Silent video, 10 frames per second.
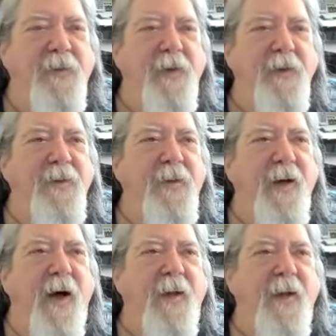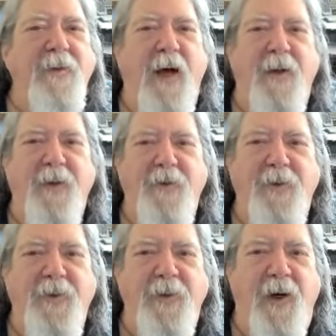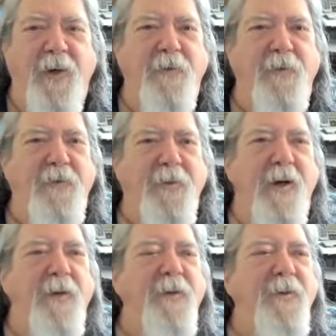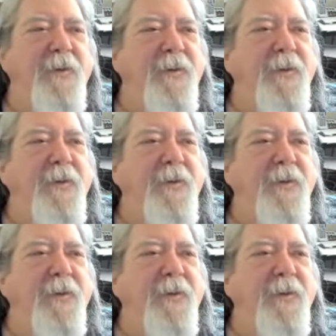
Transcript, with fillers: and ontology out of science.